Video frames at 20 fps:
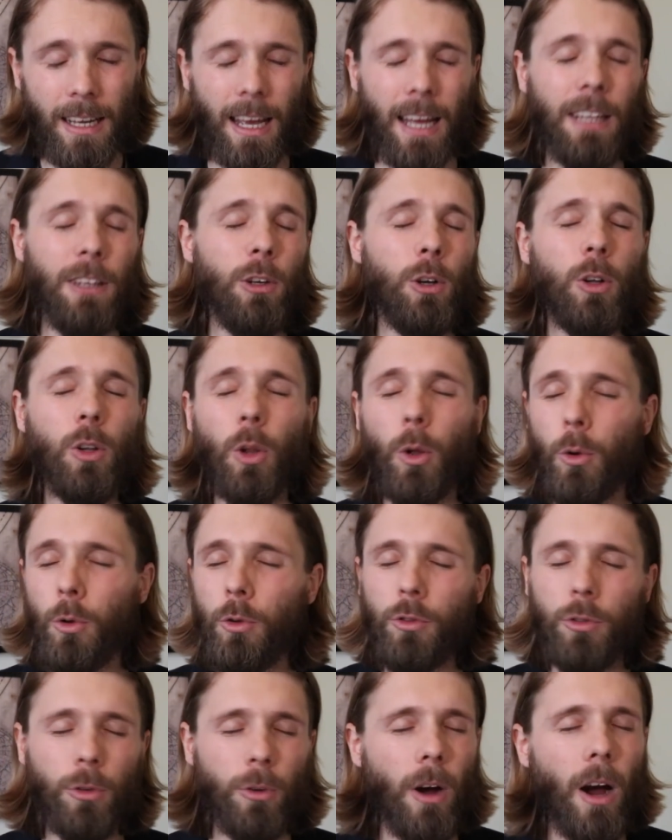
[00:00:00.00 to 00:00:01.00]
and you
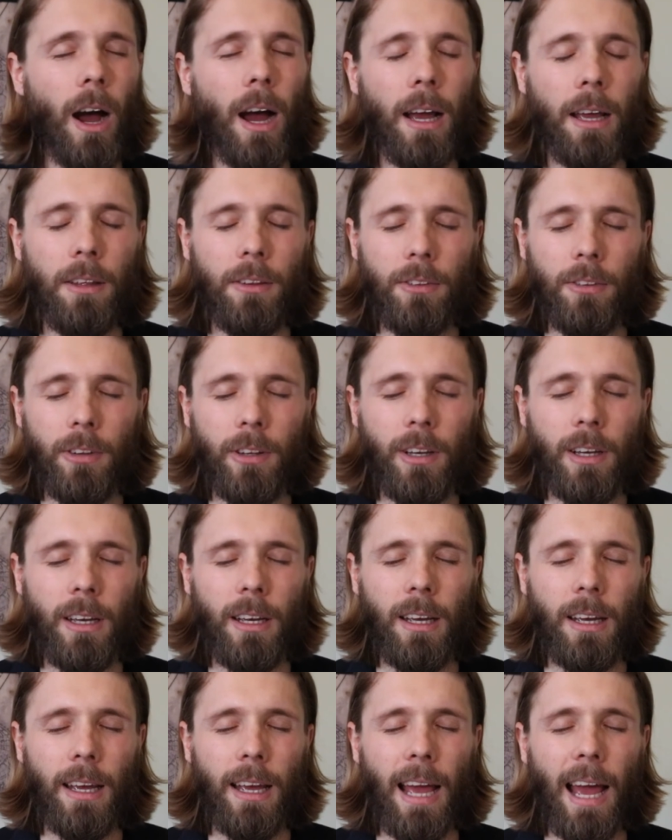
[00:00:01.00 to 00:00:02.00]
close your eyes,
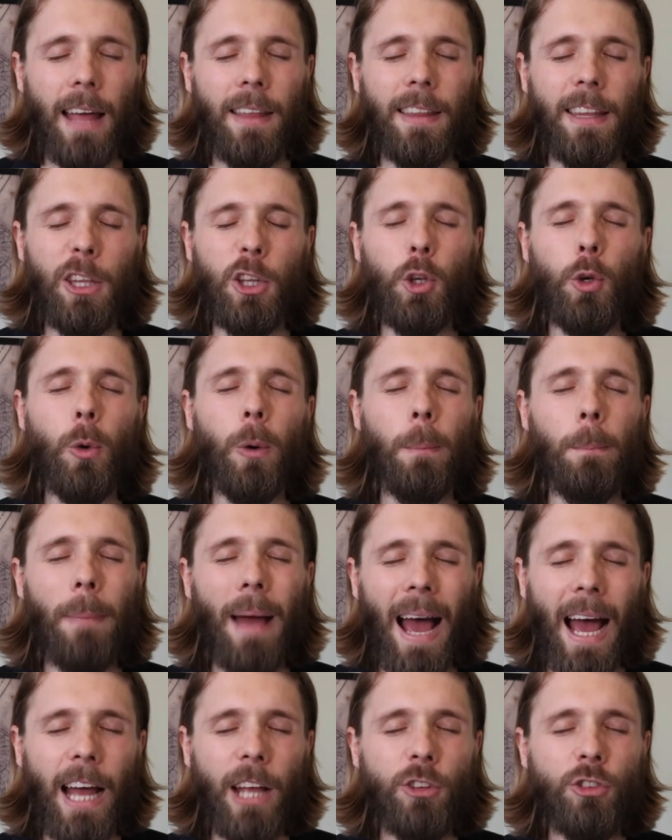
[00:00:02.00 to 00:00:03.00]
and then you
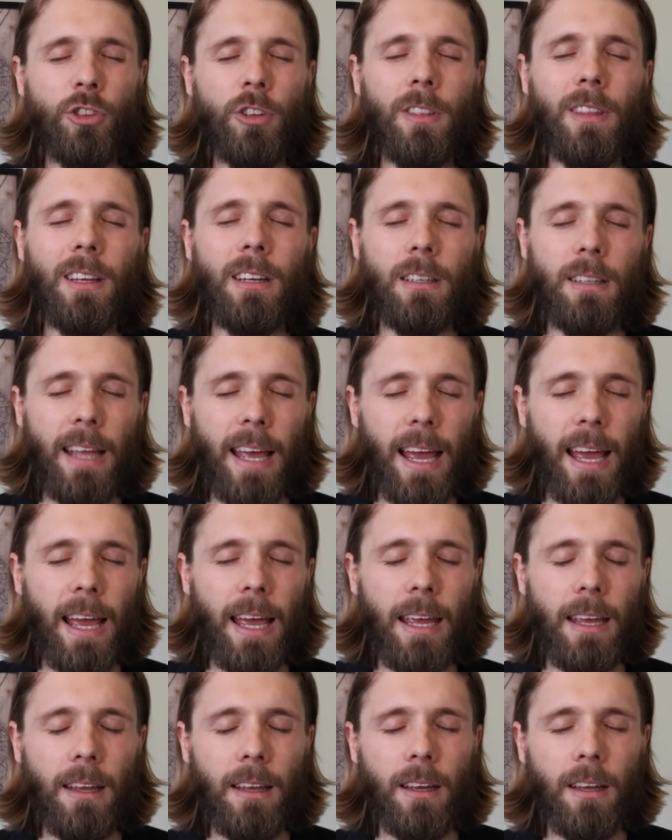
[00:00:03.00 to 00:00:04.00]
imagine the
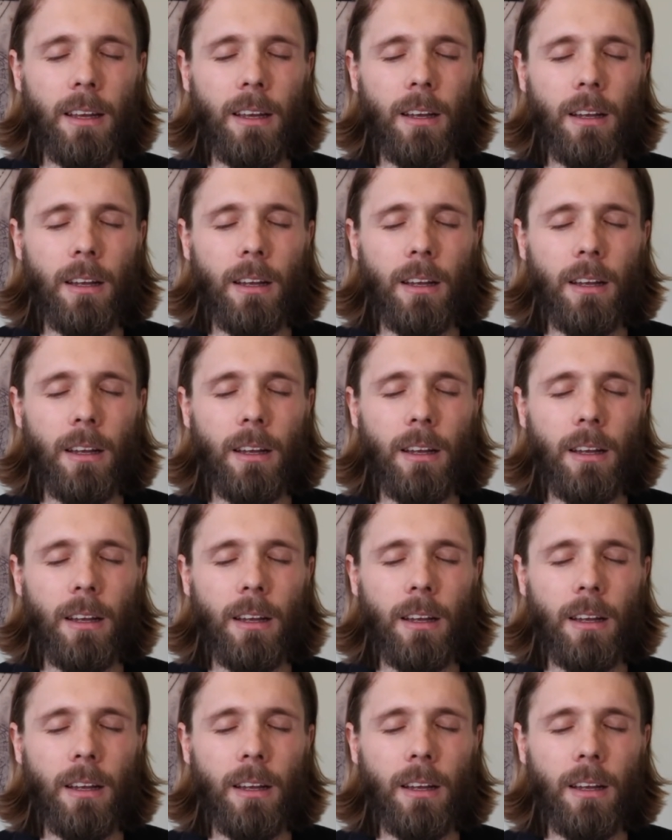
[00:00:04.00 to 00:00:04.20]
day